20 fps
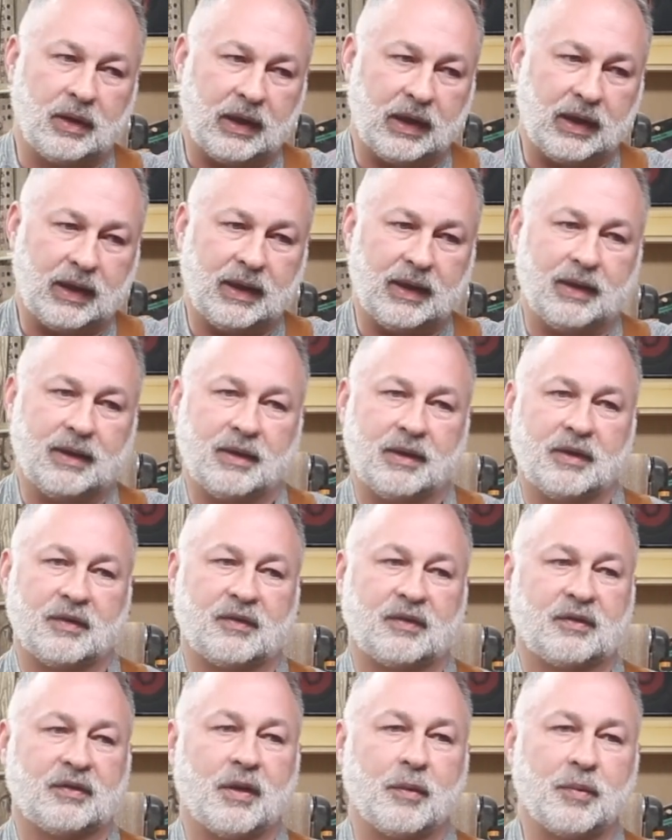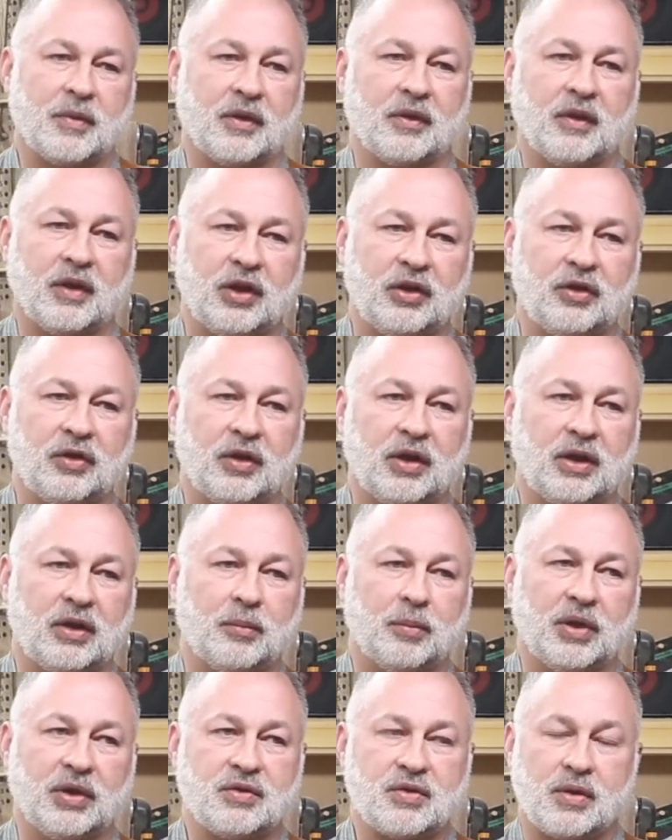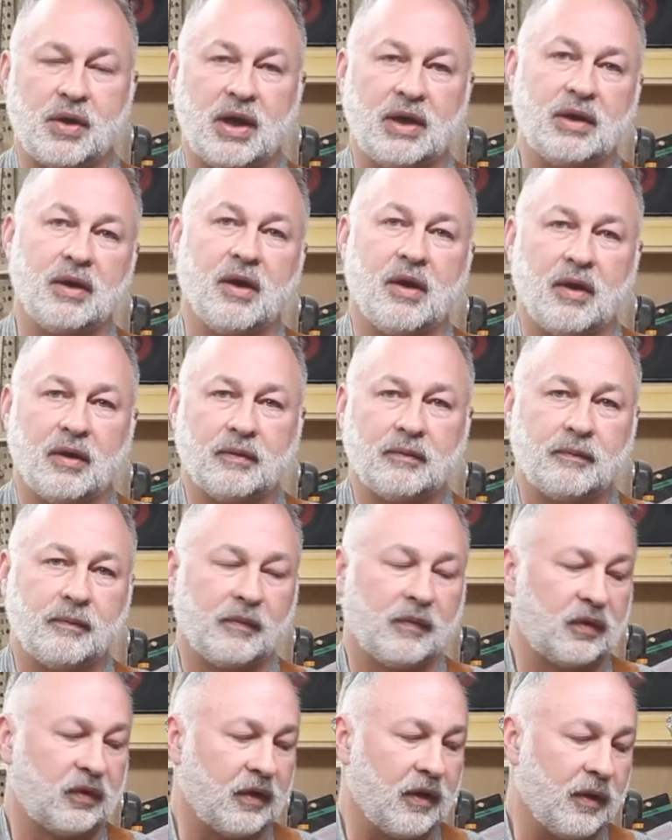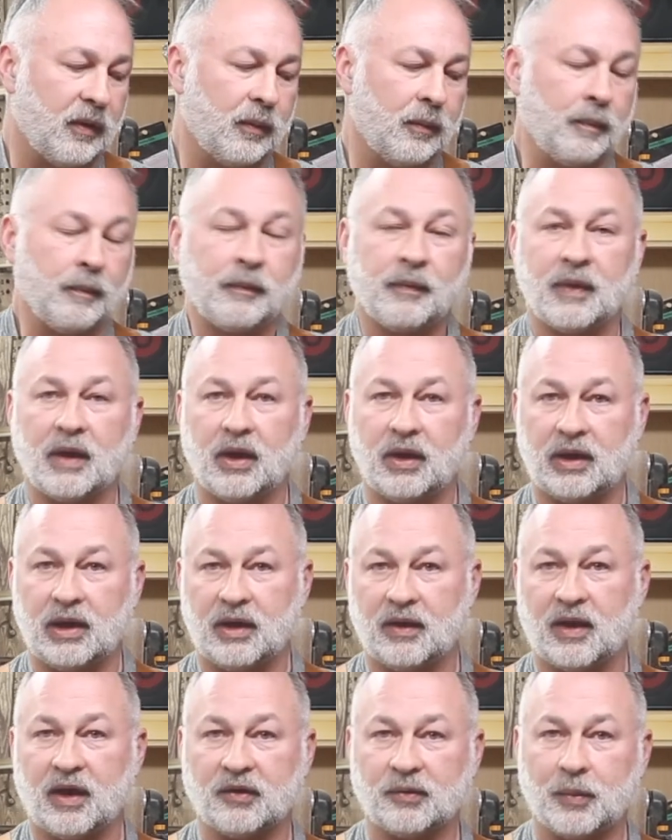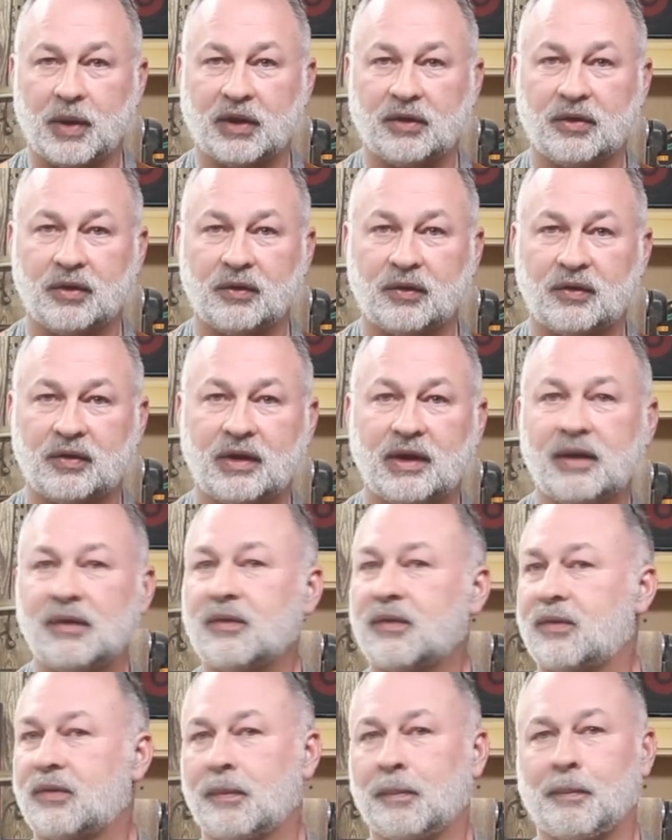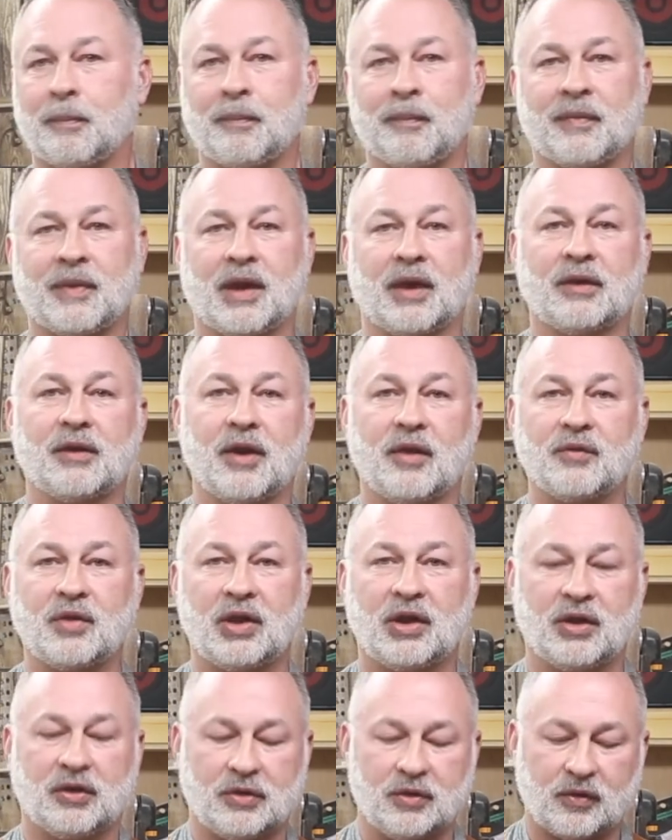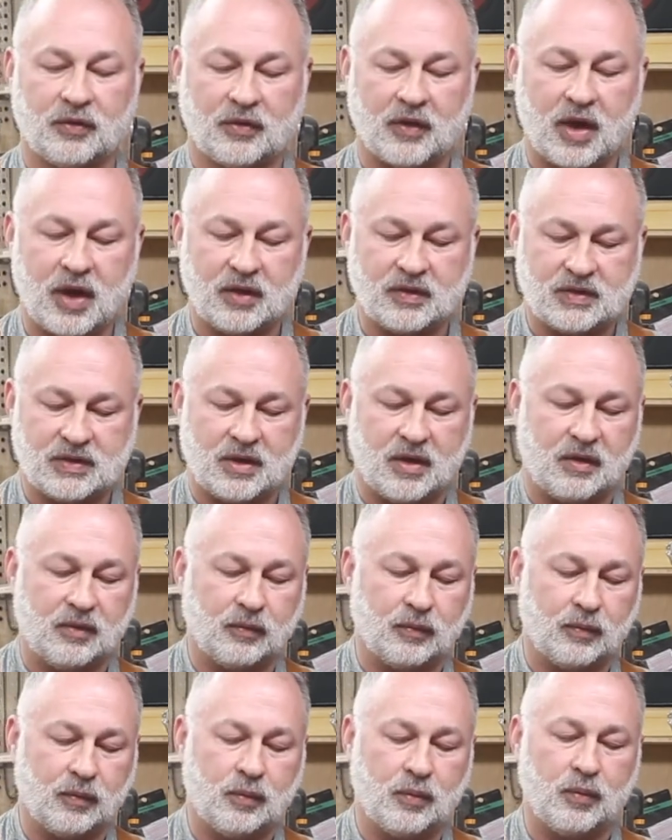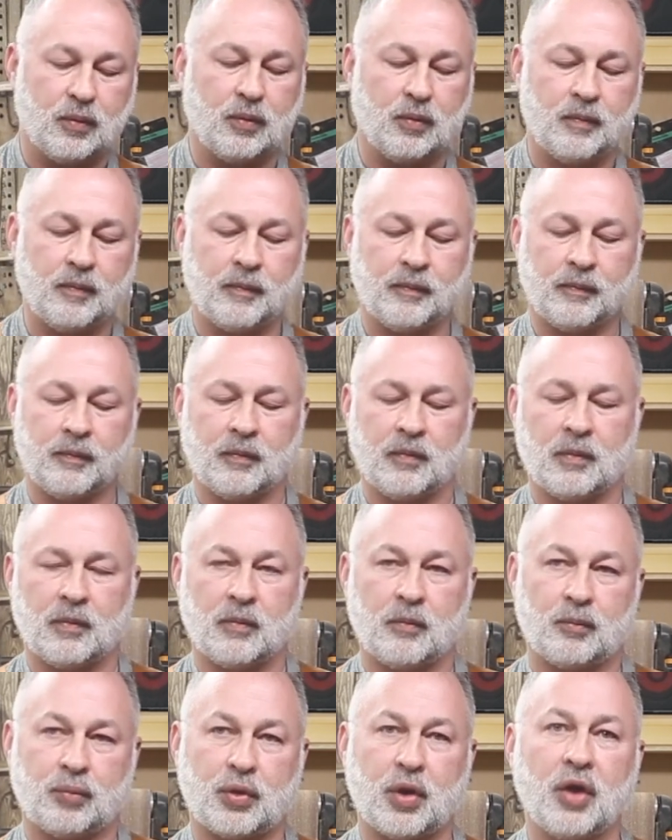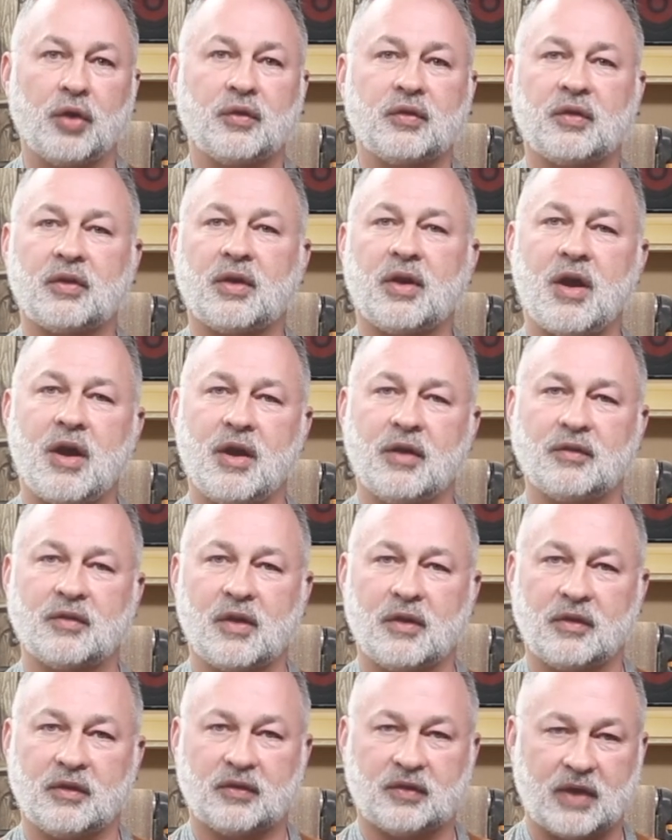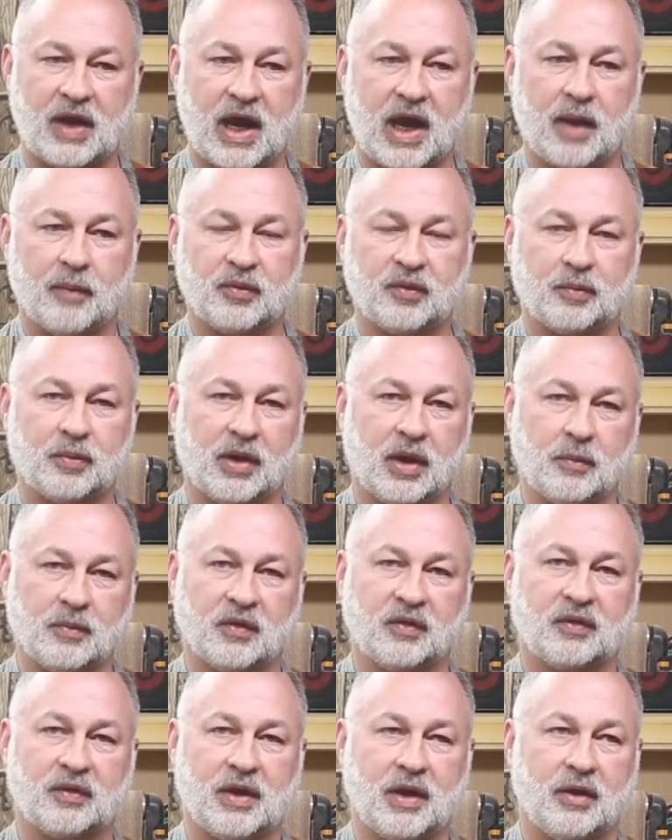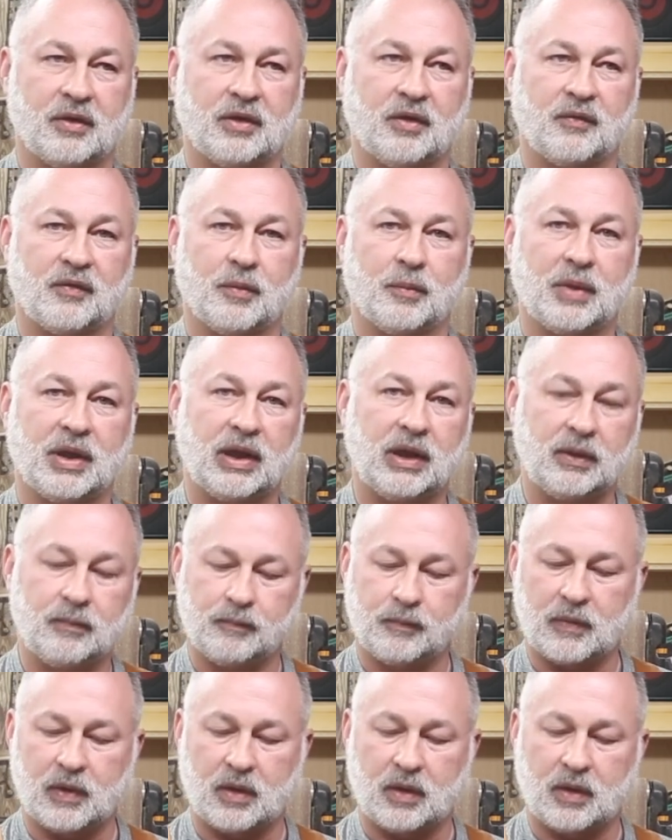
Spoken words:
and it's something that you need to be trained on. So again, that's my 2 cents. I'd love to hear your thoughts on pros and cons on the snaps, but I'm just telling you, for me,